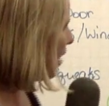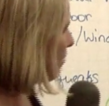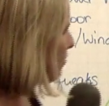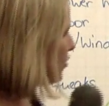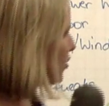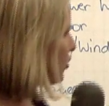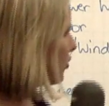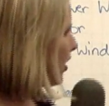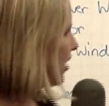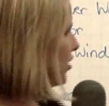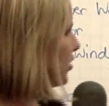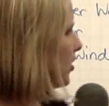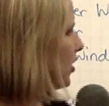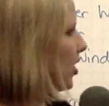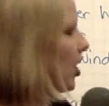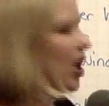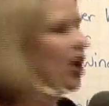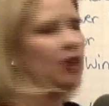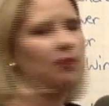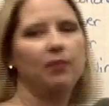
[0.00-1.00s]
Stretch the
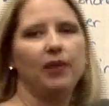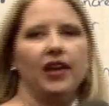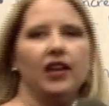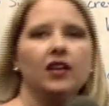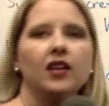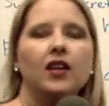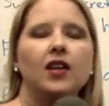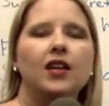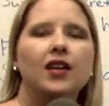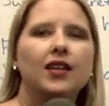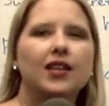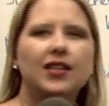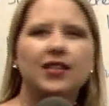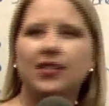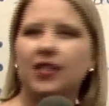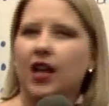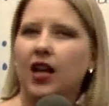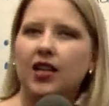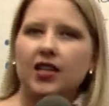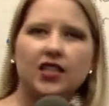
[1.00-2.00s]
carpet. It's
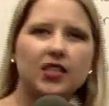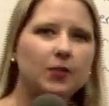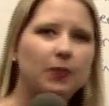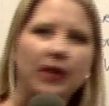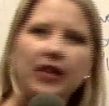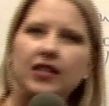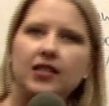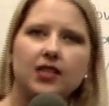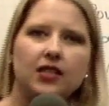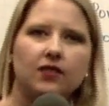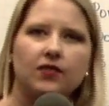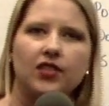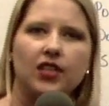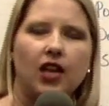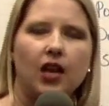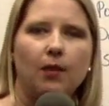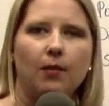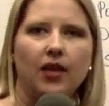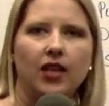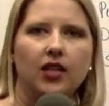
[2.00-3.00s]
not expensive to
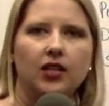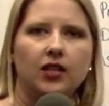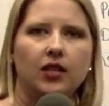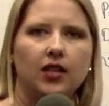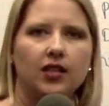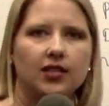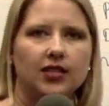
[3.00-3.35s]
come in and